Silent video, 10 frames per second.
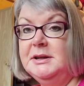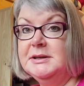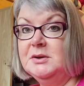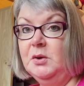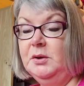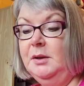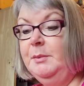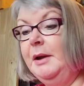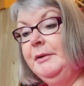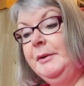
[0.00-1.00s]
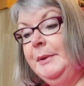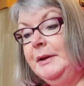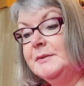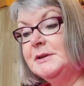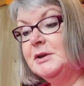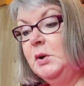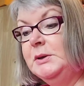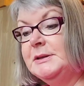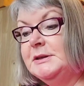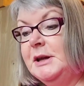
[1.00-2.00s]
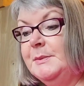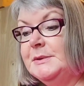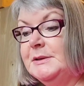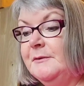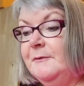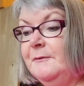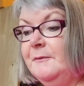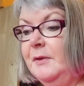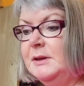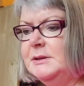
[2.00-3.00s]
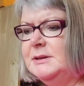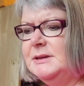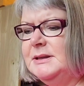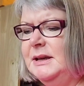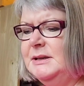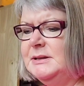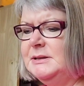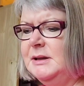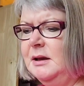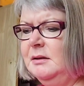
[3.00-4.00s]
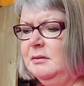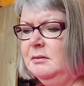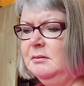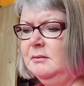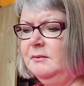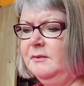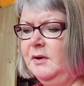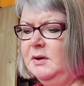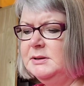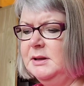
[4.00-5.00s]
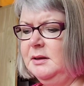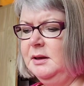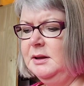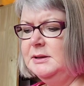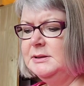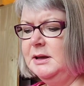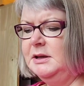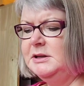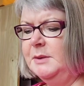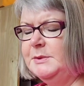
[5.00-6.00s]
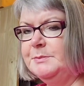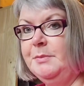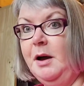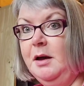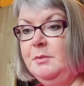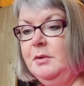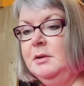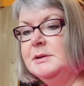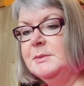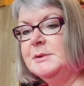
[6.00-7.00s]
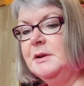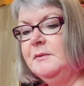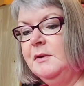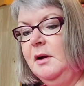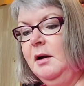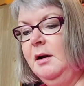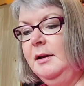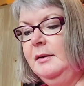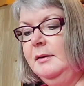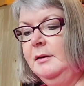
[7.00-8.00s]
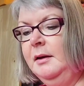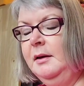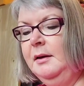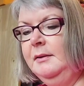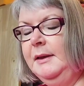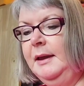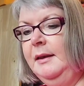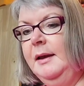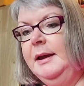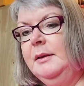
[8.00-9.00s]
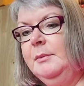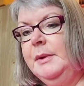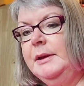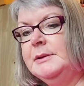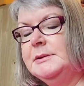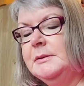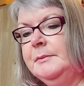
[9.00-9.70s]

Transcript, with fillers: in Scotland, Mary Queen of Scots, James the Sixth and First, I think it is, King James Bible, some stuff on Ireland, the Enlightenment,